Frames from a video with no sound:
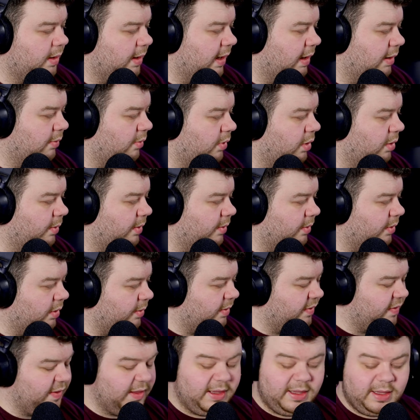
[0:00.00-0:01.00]
Uh, what, are we,
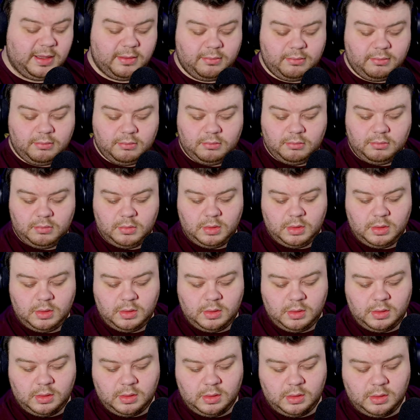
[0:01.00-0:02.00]
what are we thinking?
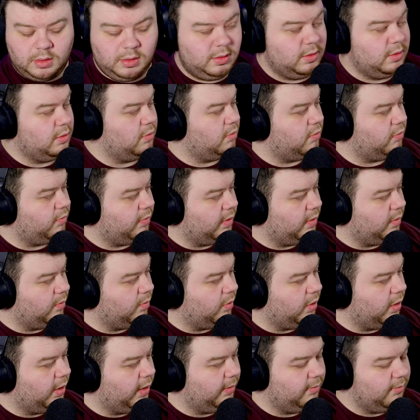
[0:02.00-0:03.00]
Red
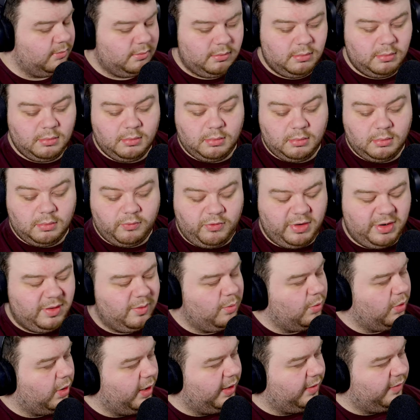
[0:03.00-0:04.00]
and white? Red
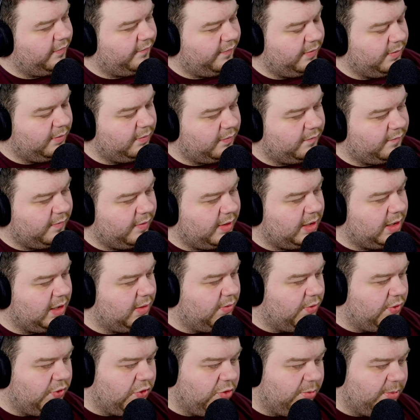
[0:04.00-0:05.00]
and white feels very
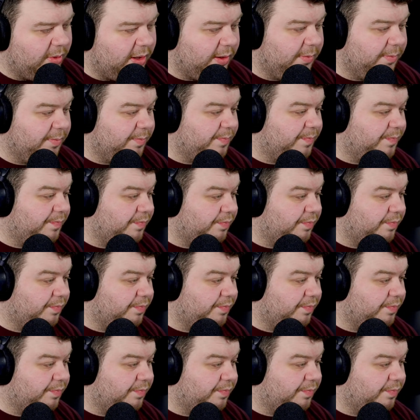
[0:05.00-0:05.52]
YouTubey.